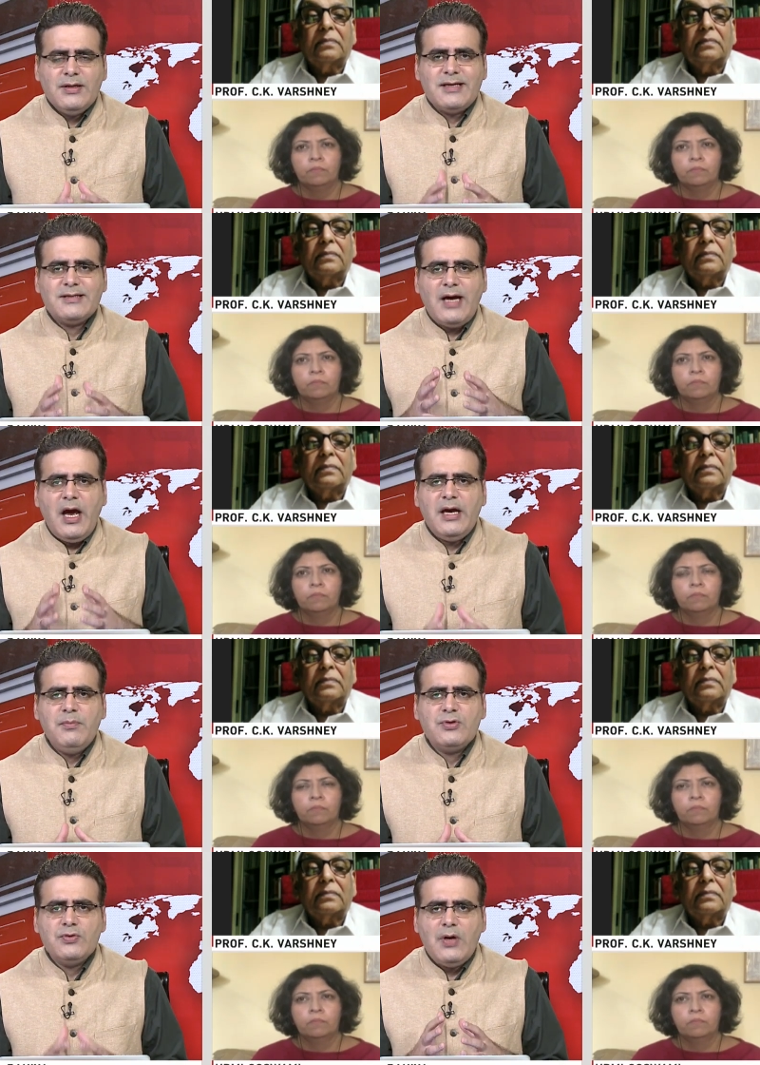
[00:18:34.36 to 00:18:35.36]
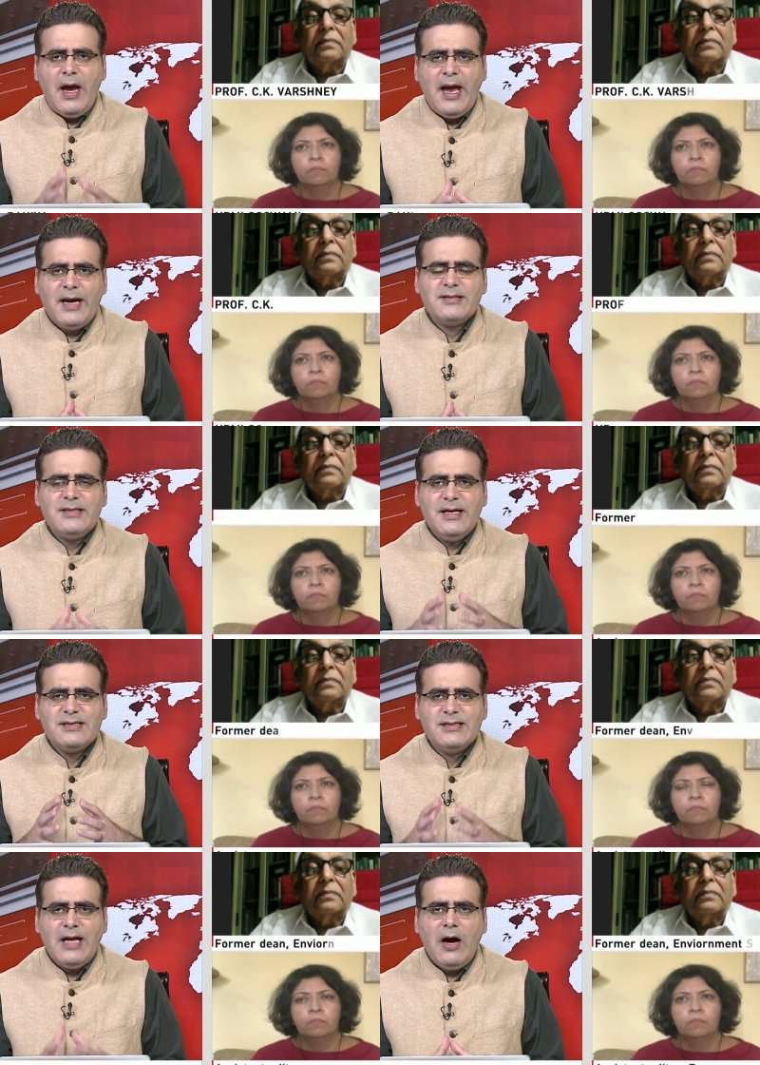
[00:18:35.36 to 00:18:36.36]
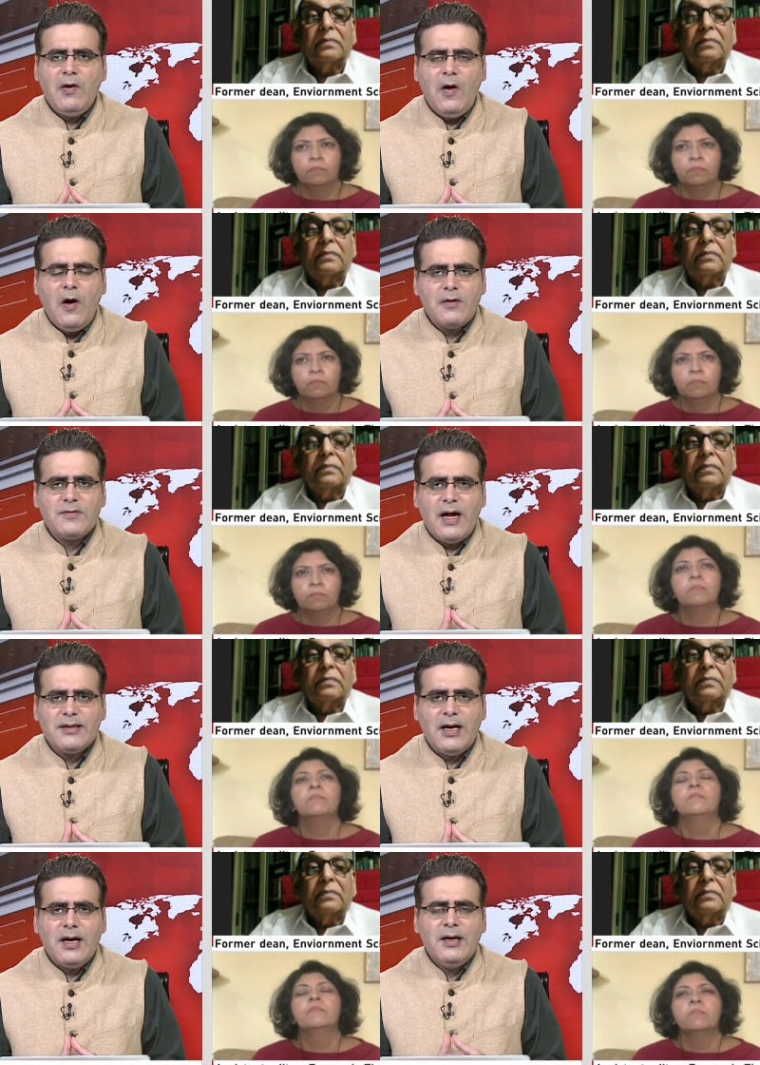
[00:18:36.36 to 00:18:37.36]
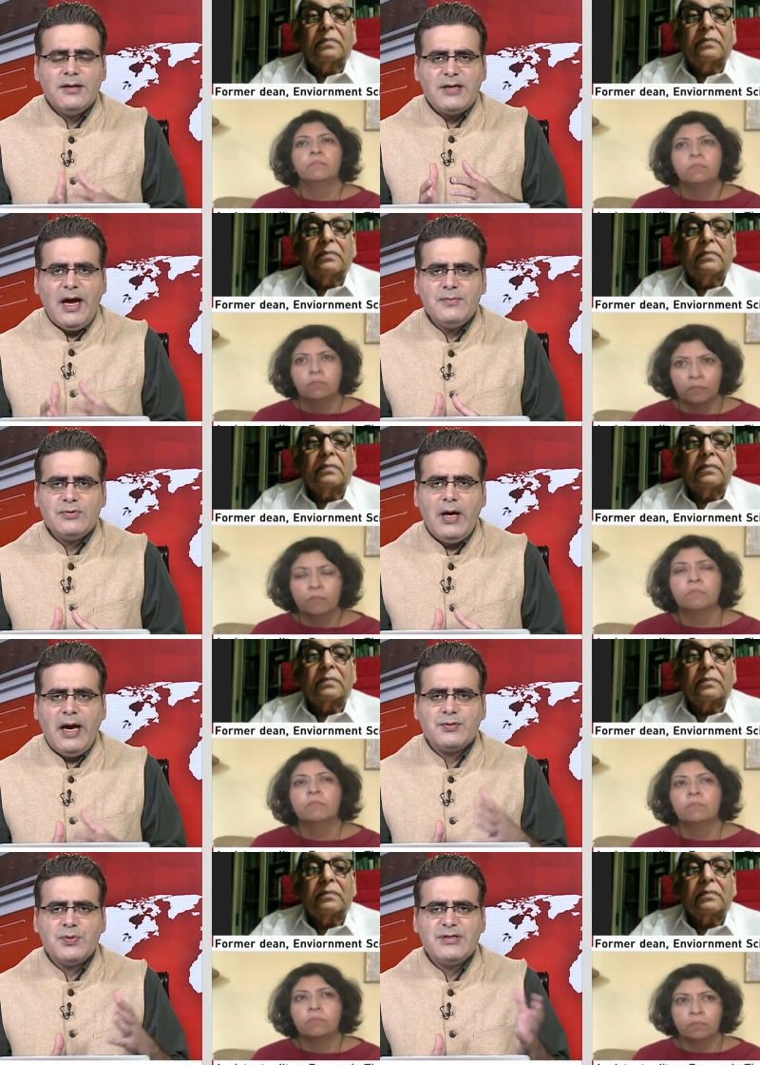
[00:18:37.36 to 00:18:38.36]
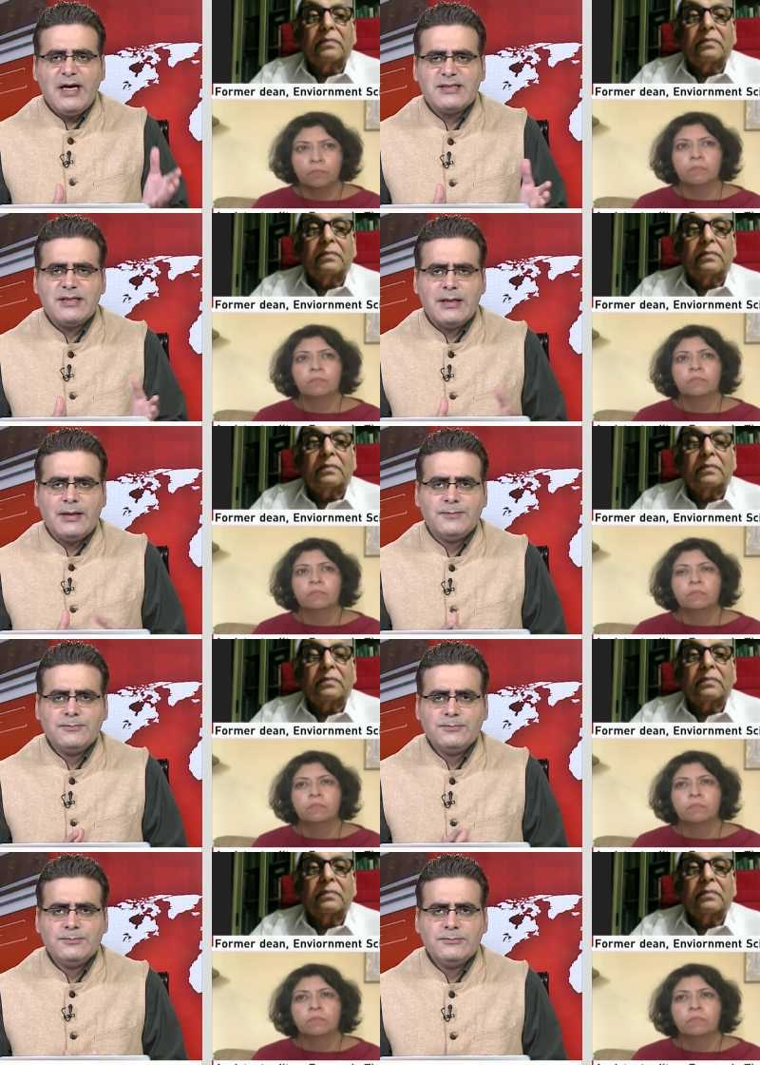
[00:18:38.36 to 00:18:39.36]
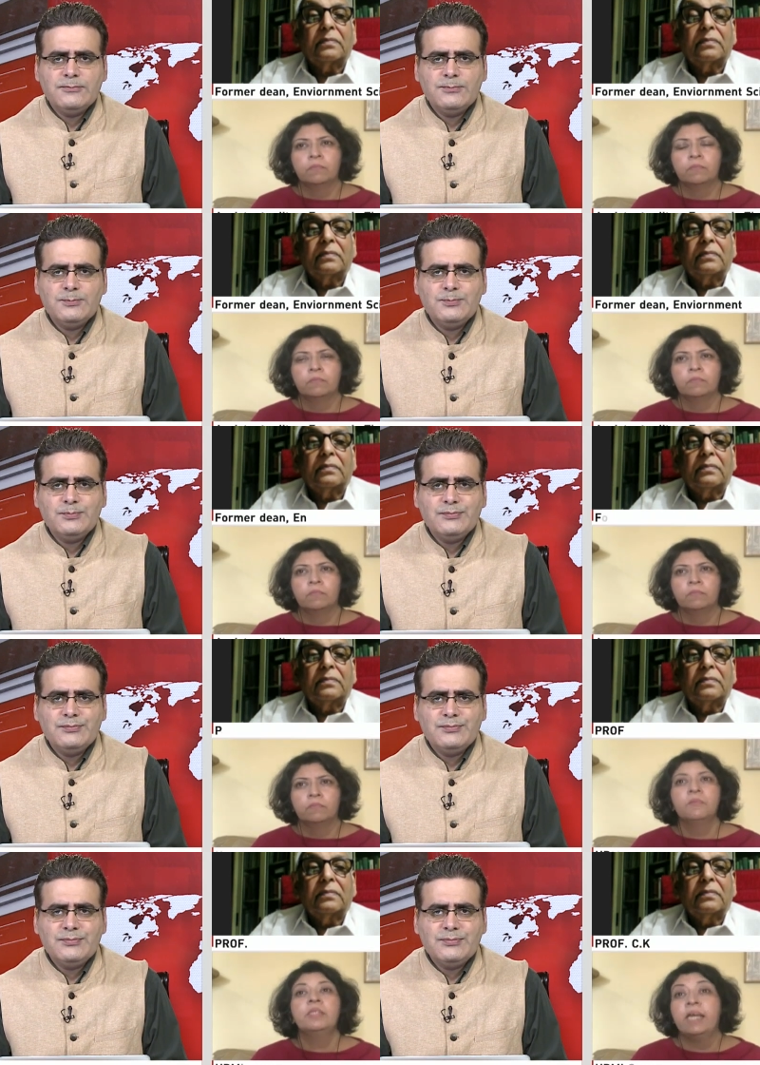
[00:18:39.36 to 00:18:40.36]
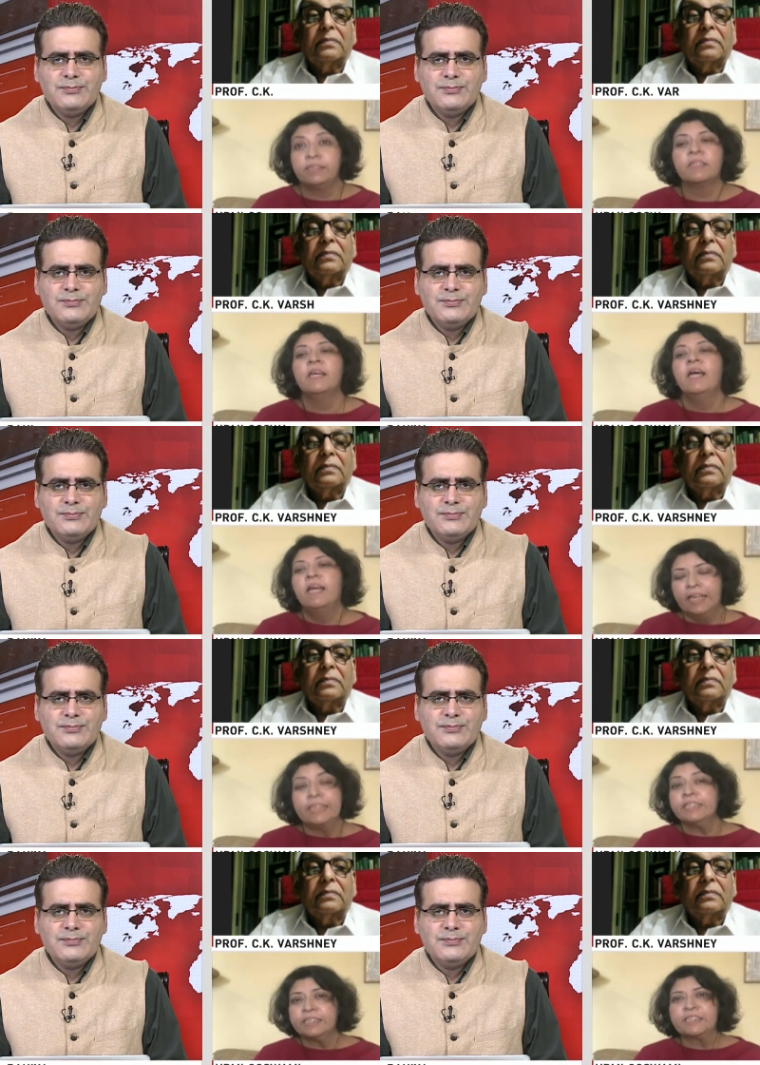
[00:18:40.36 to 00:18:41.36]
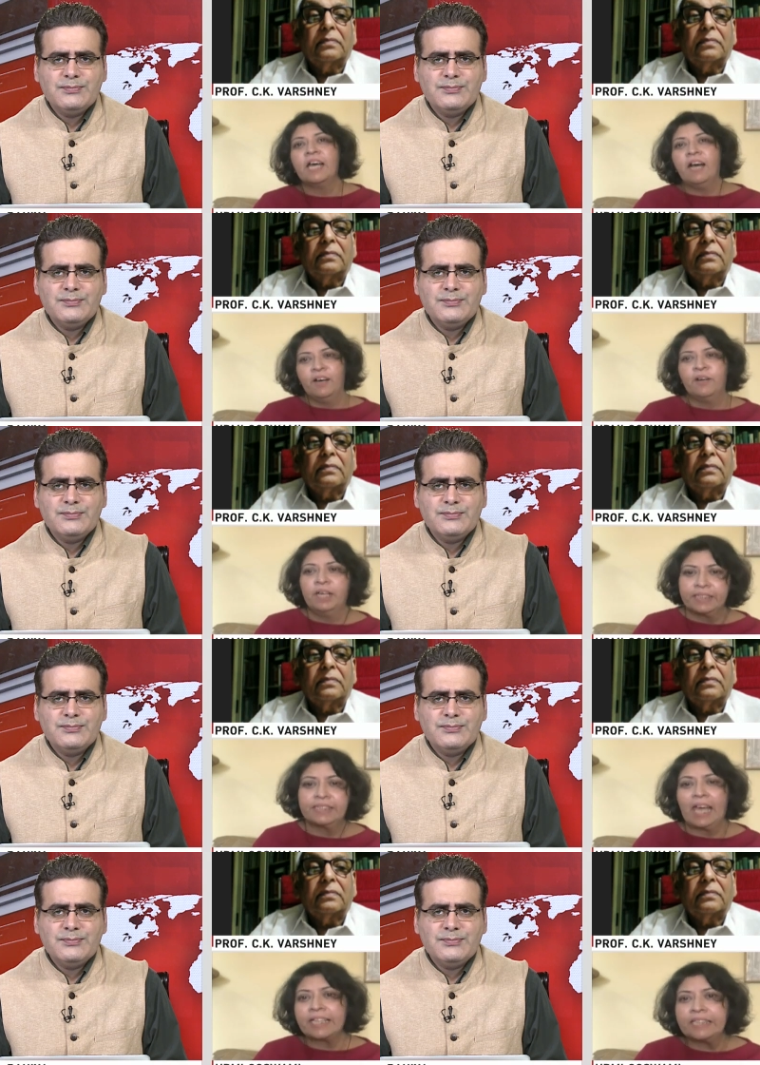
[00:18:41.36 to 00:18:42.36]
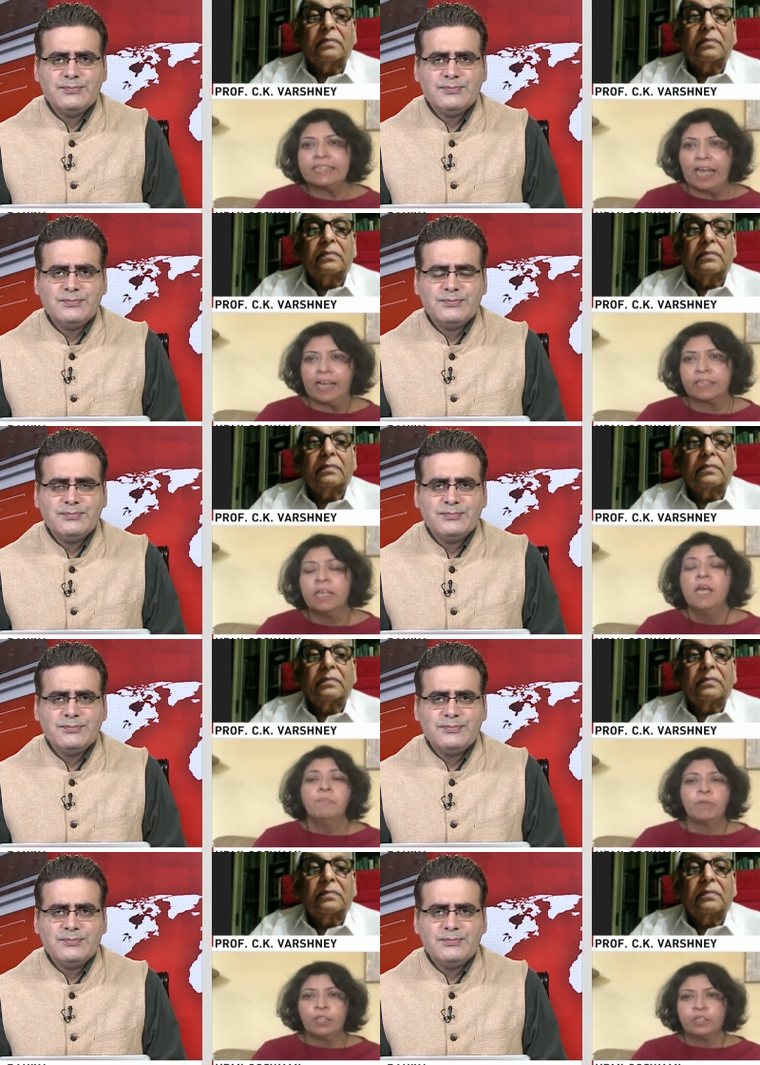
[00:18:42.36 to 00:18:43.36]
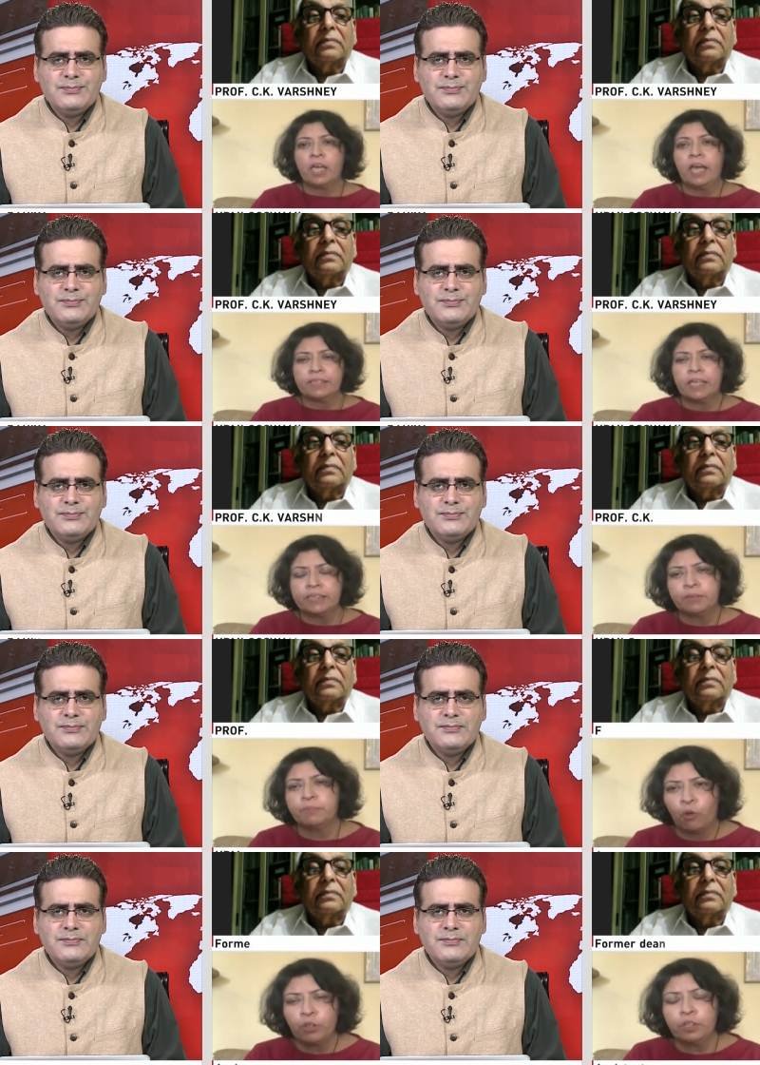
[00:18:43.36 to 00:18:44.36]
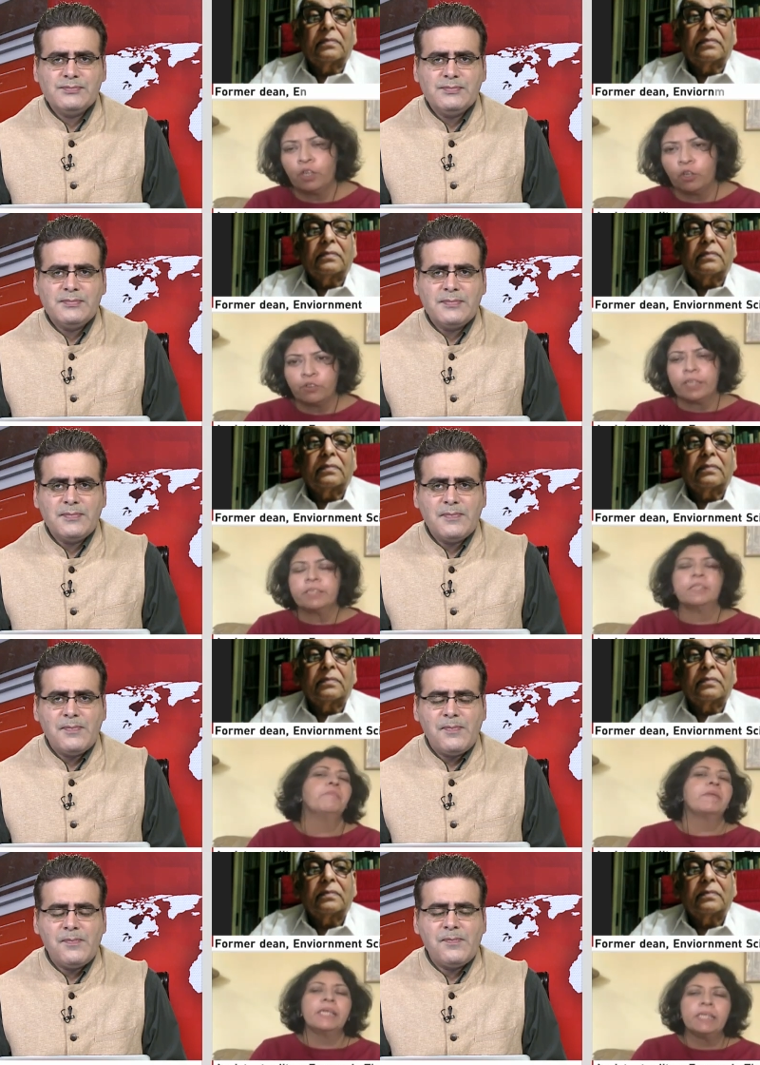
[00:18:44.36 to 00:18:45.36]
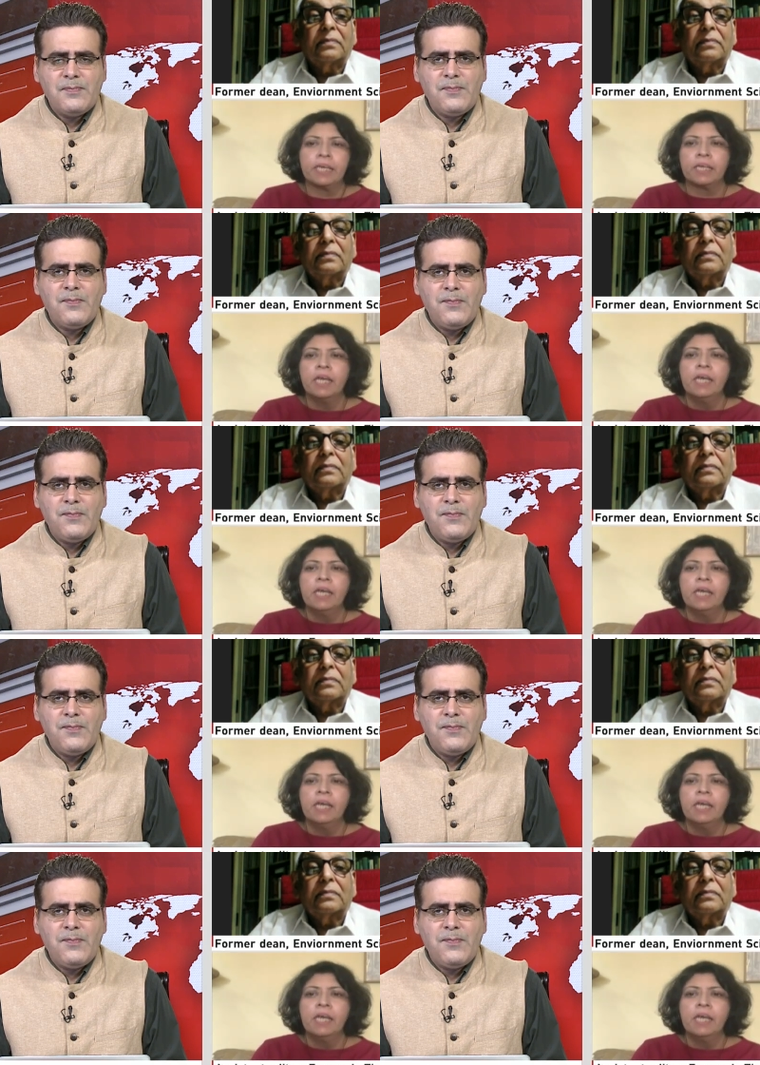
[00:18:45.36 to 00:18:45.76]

Speaker 1: that time to act is now, or rather, time to act was yesterday.
Speaker 2: Yes, it is uh, exactly that. Because as I pointed out right in the beginning,